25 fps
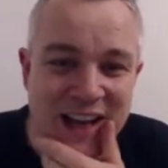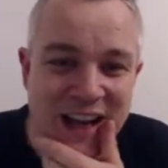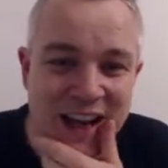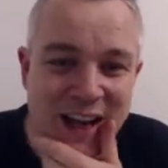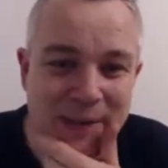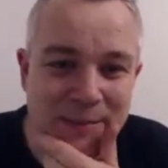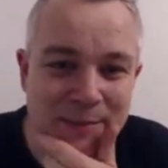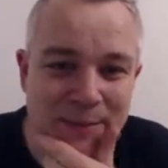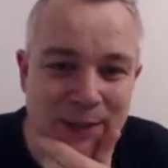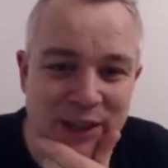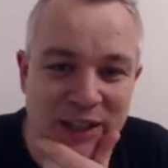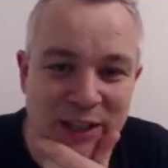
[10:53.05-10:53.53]

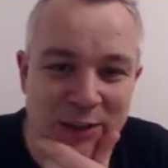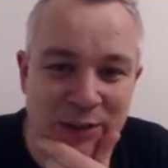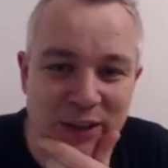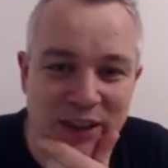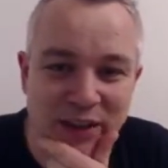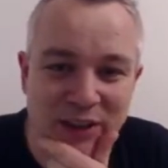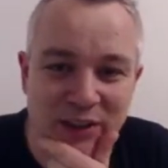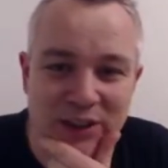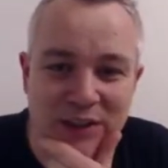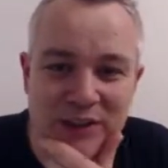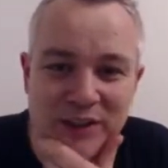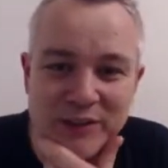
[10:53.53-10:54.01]
Um, but here
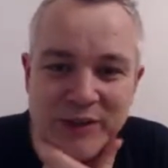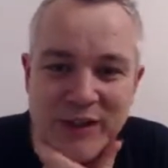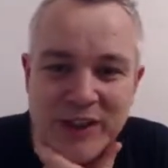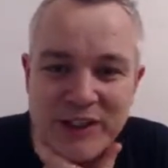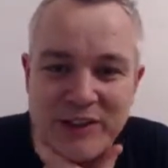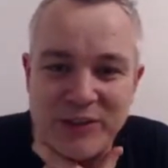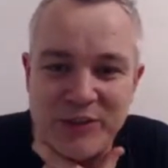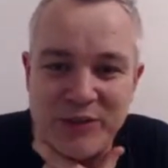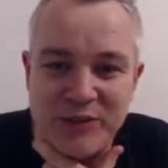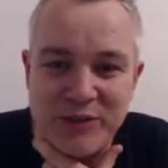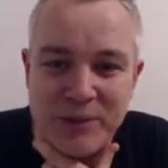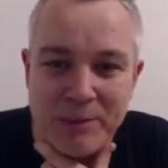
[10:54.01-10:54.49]
we are on
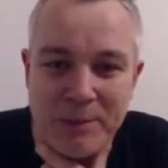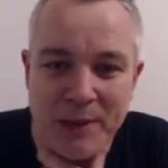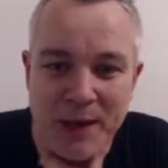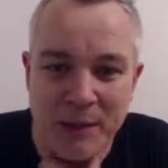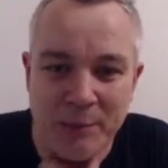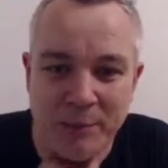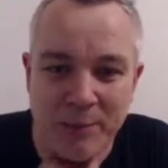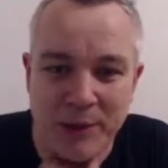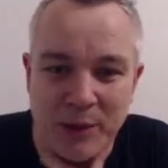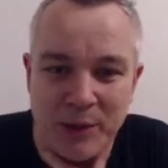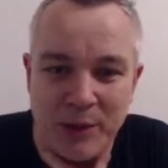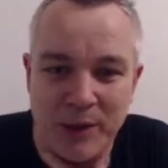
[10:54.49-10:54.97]
defensive with
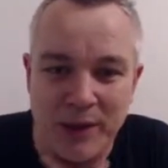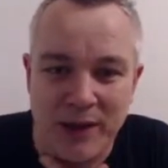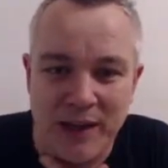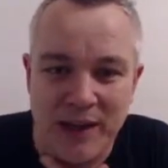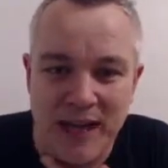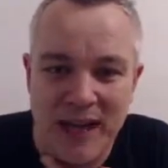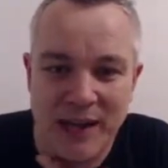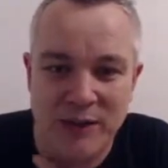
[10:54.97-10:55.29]
Balboa.